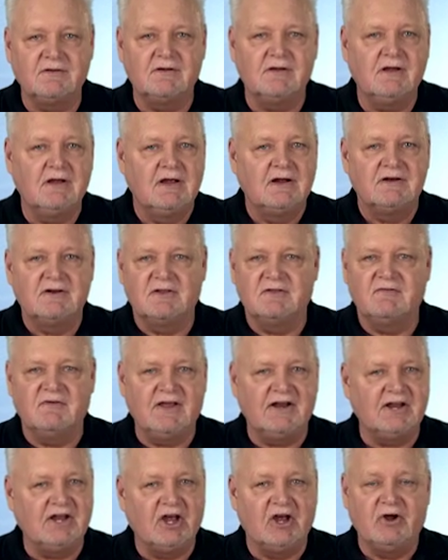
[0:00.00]
the
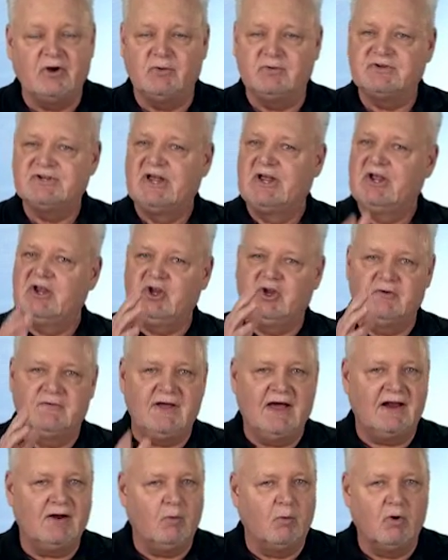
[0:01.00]
videos. You've
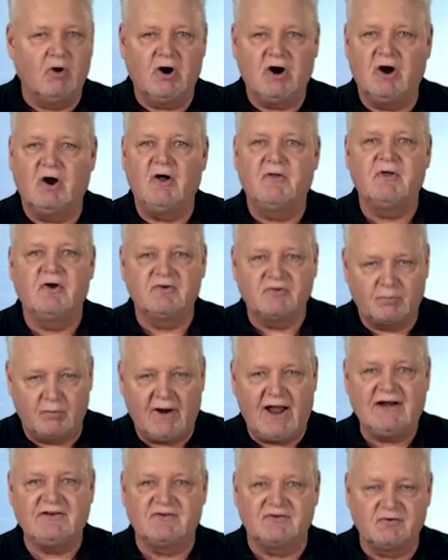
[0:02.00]
got to work on those
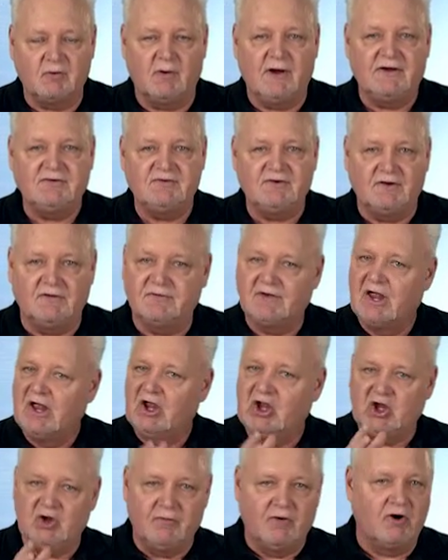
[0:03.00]
practice questions.
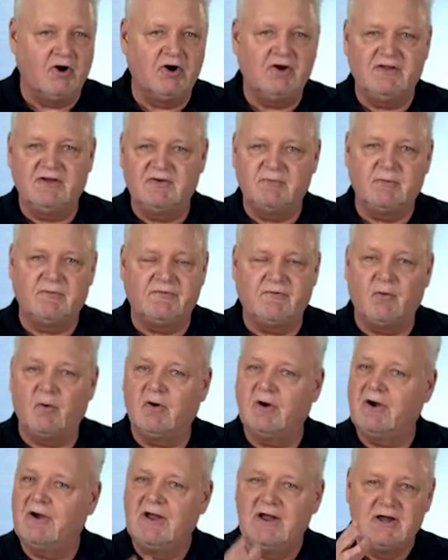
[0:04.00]
You've heard this
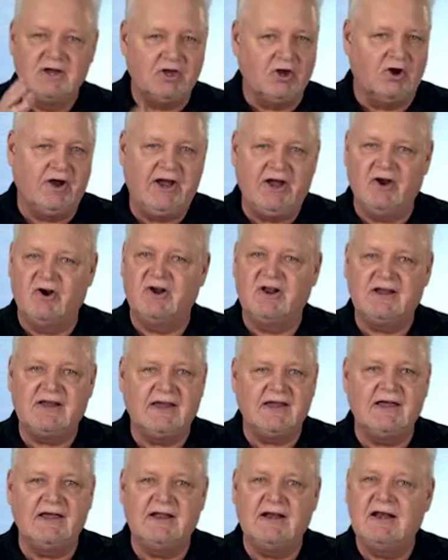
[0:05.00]
before. You're hearing
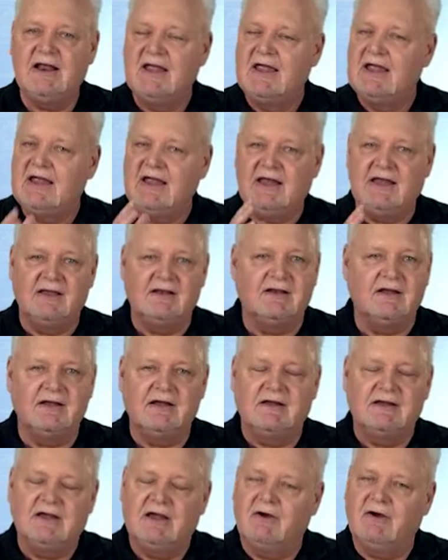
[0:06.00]
again.
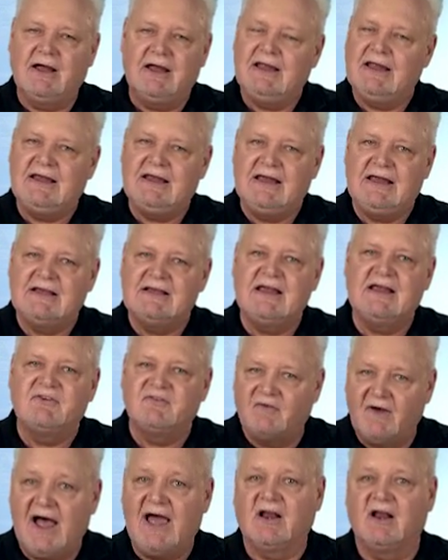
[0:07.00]

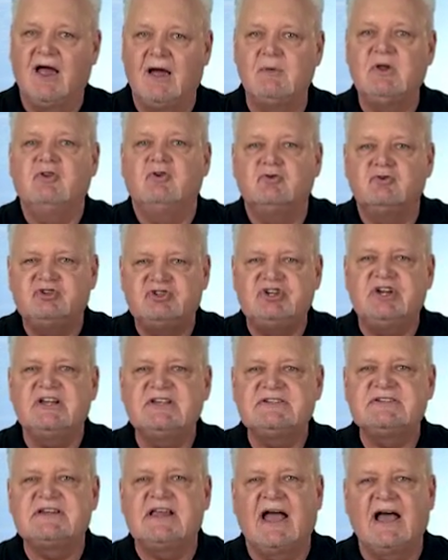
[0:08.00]
It's vital. I mean, you
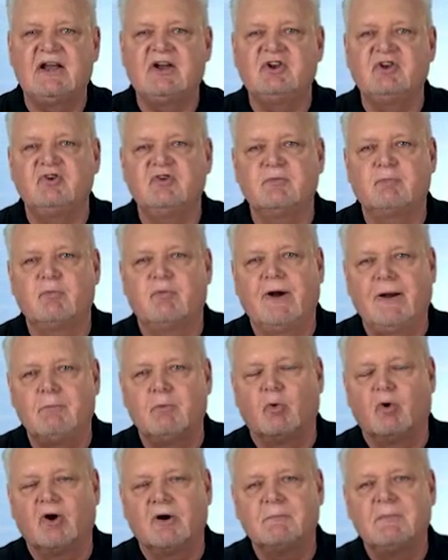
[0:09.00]
just got to do the
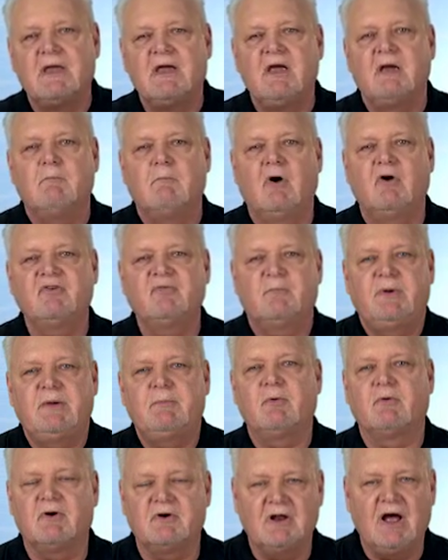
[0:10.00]
prep work. Most
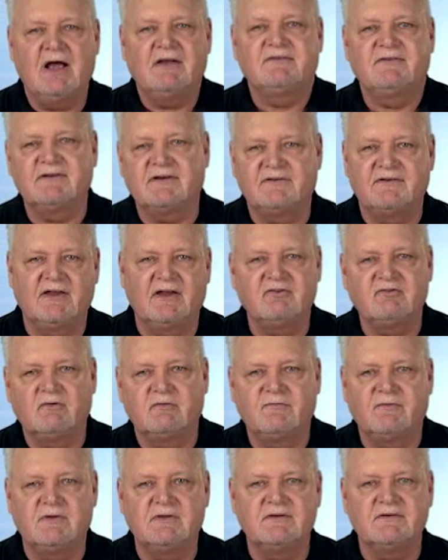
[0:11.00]
people are not successful
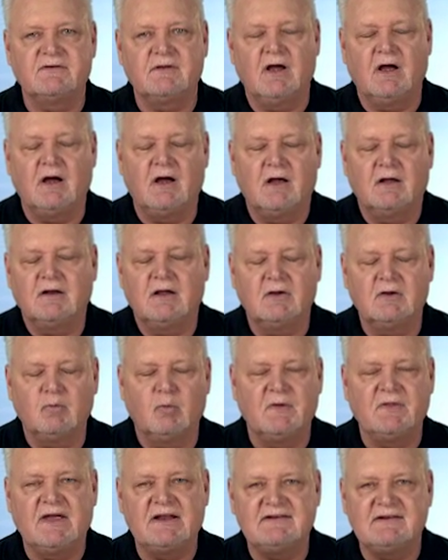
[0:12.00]
for this
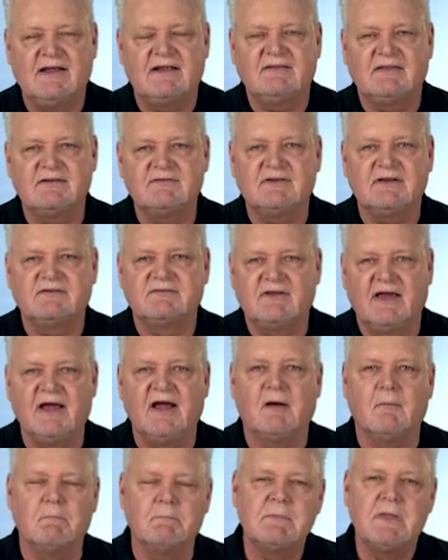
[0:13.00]
when they take this
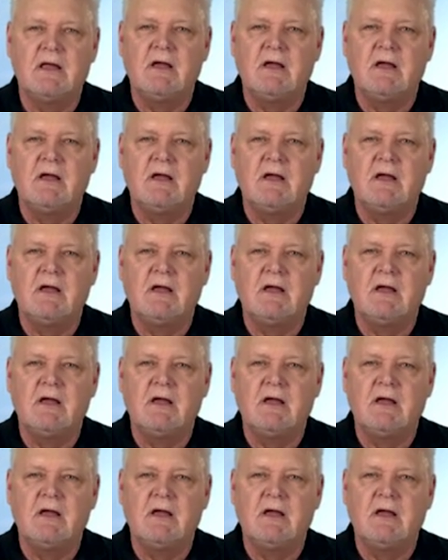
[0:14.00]
exam